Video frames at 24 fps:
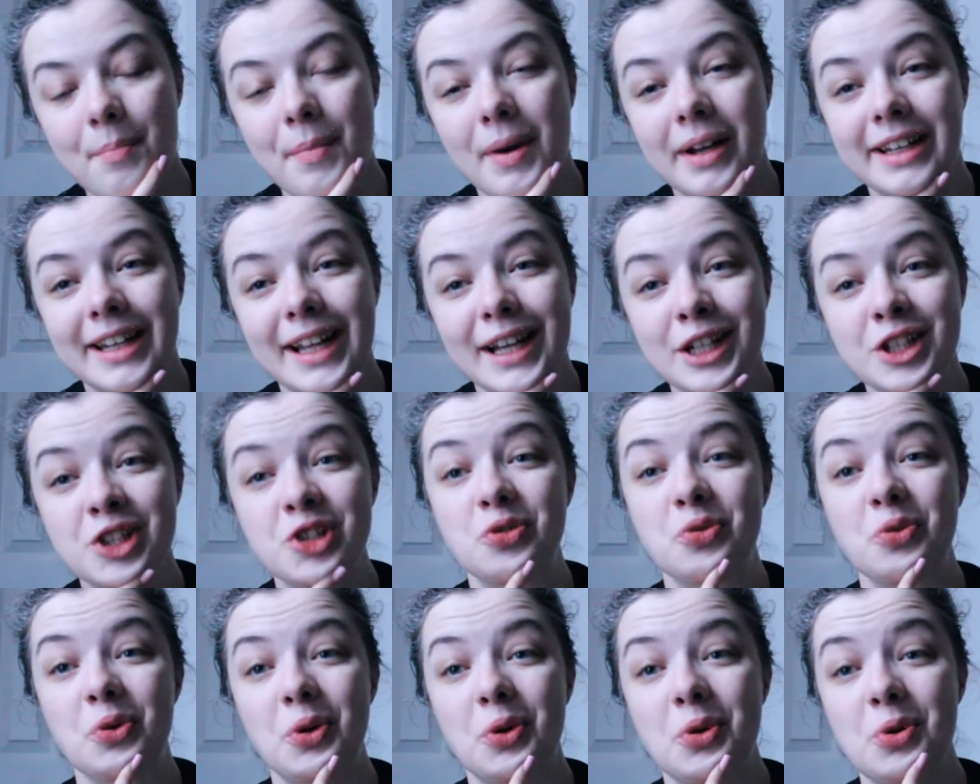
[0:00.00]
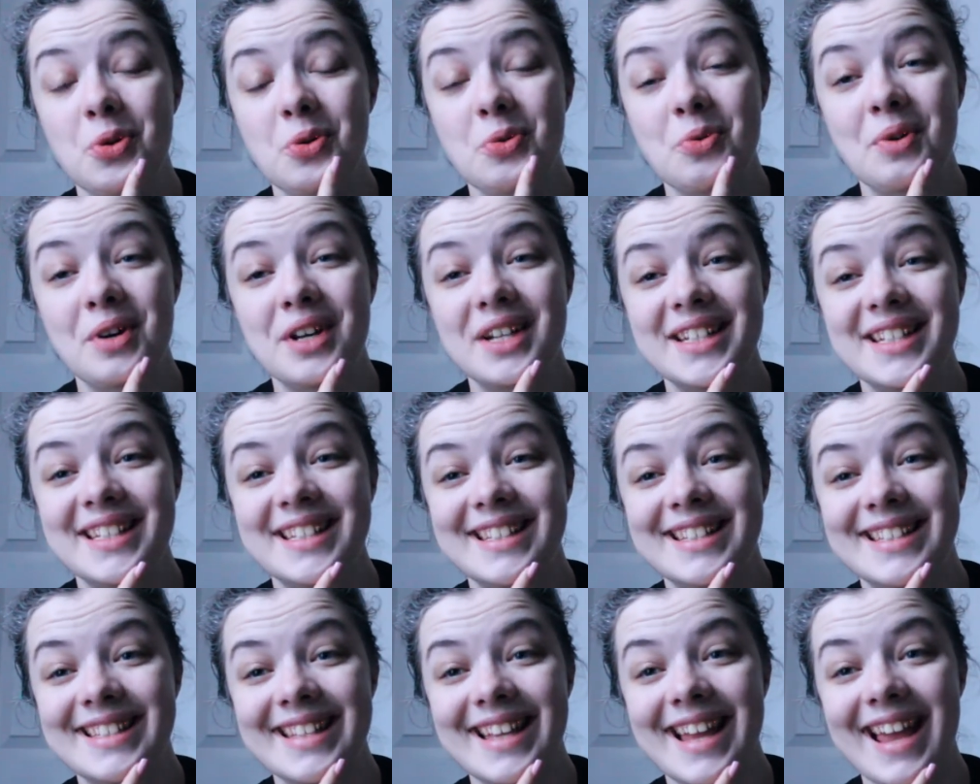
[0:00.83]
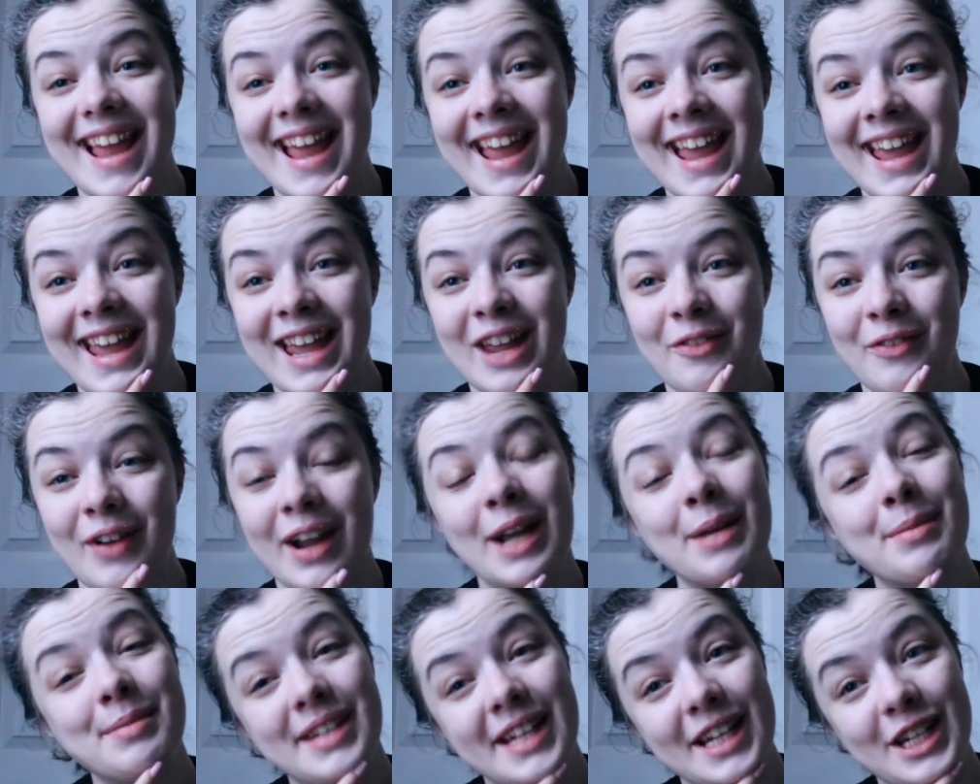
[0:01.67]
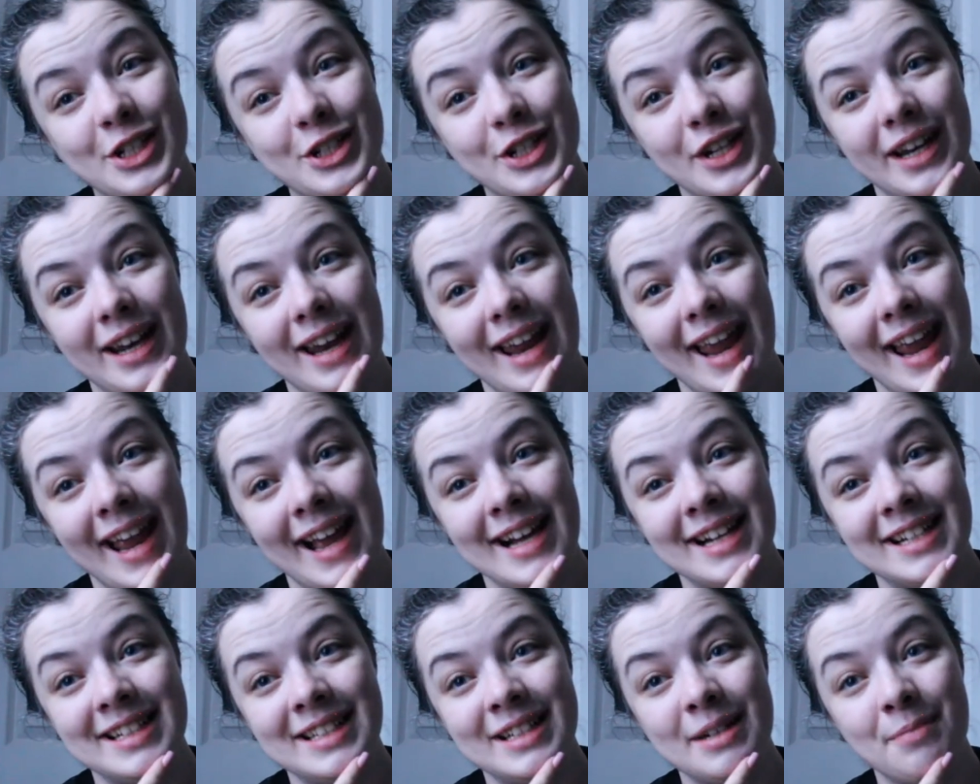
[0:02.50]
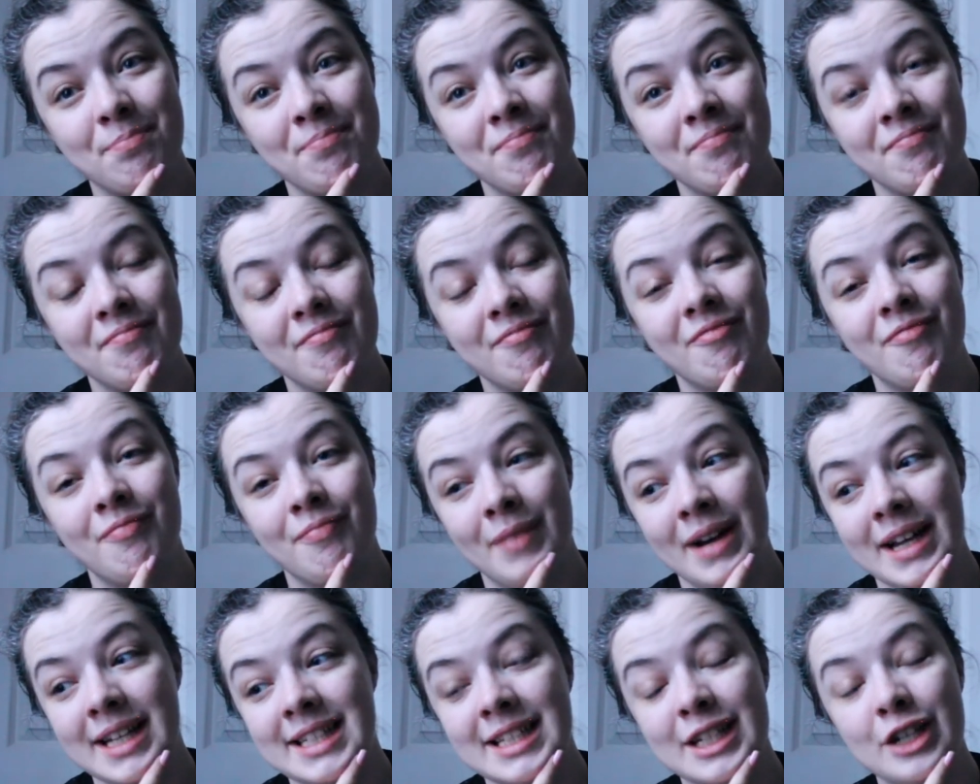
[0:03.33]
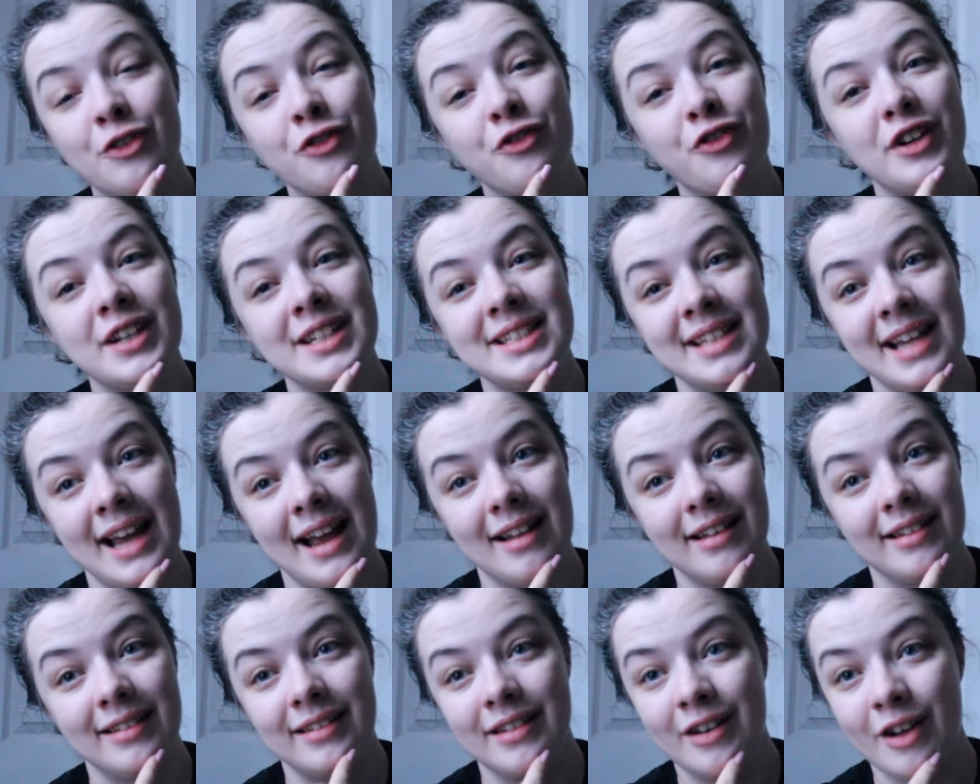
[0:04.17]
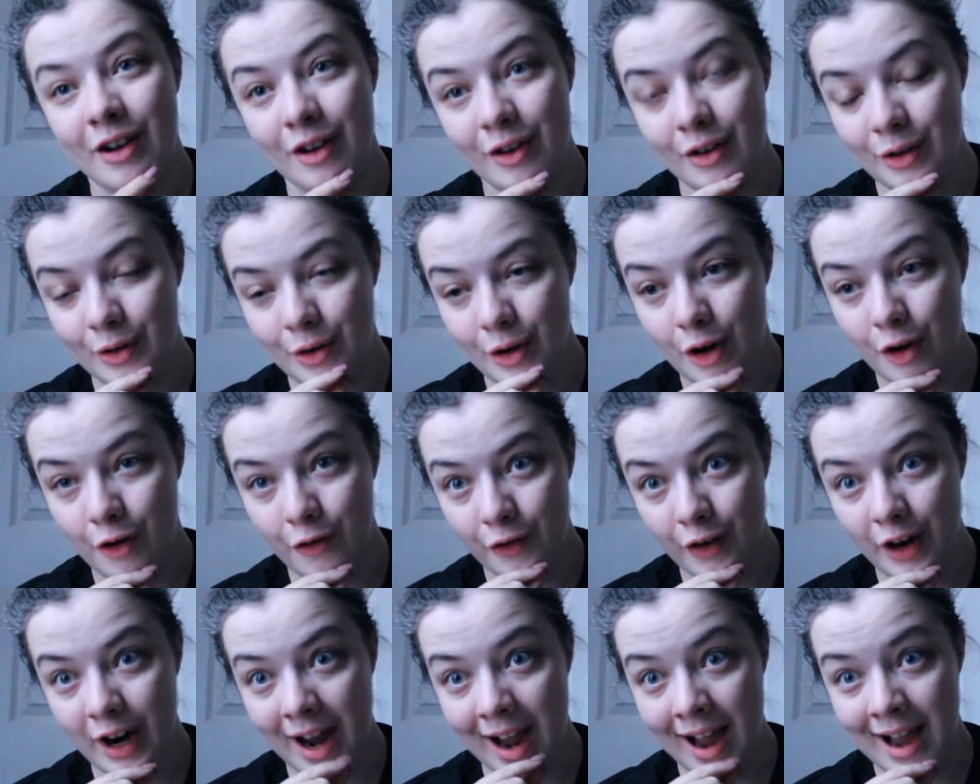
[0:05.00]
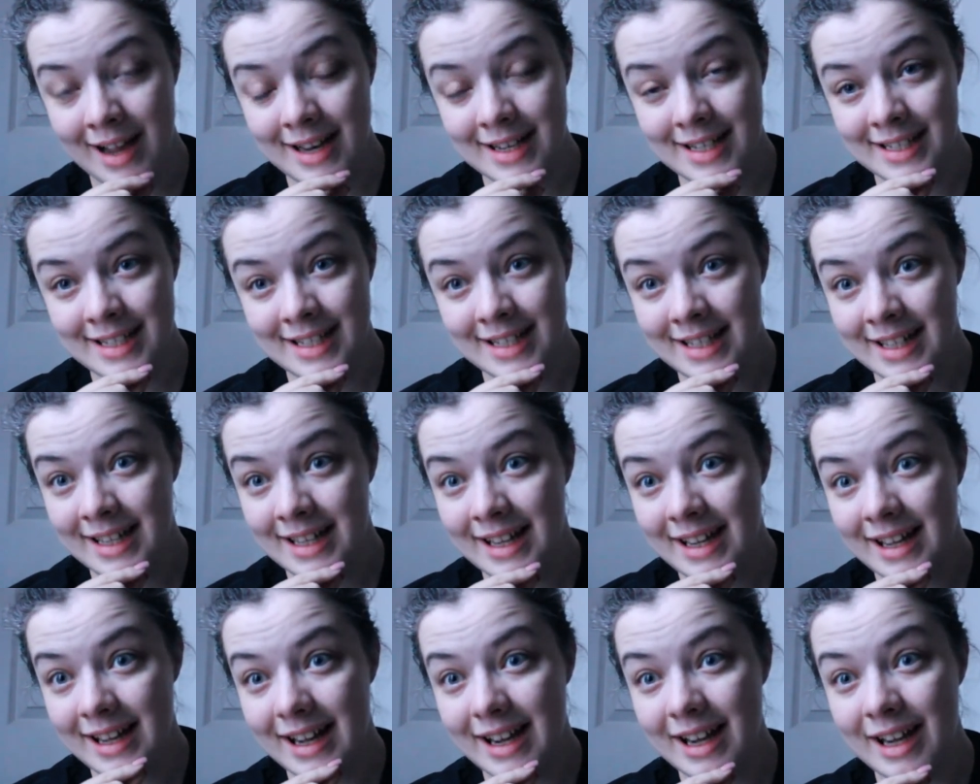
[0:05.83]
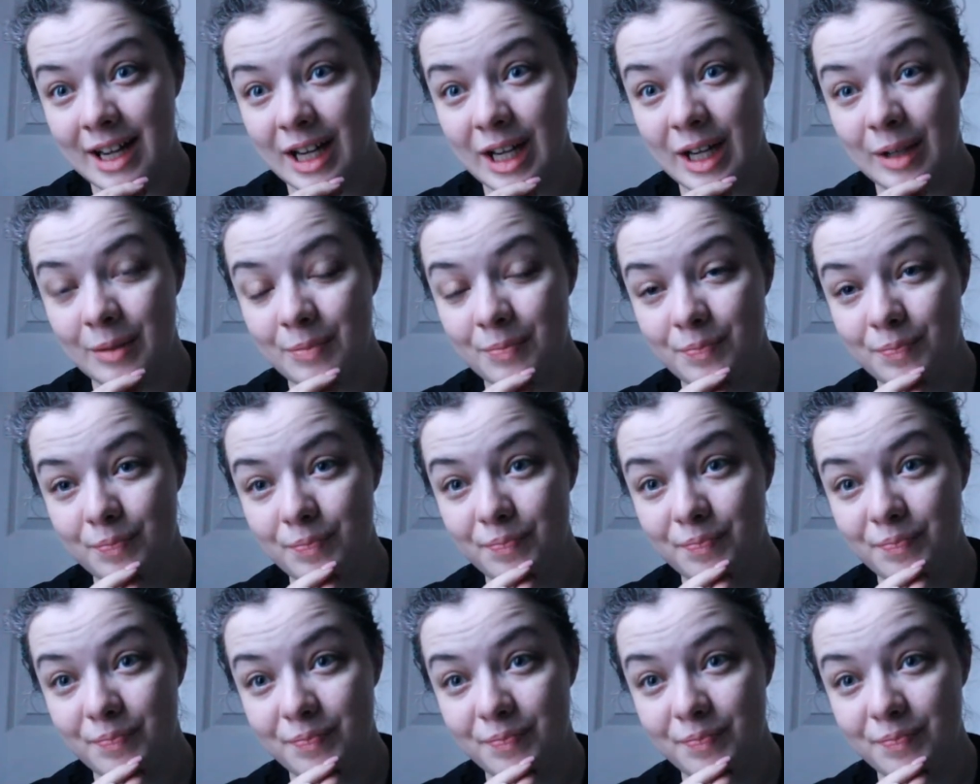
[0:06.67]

My next role was a recommendation, and my dear friend Talon over at Talon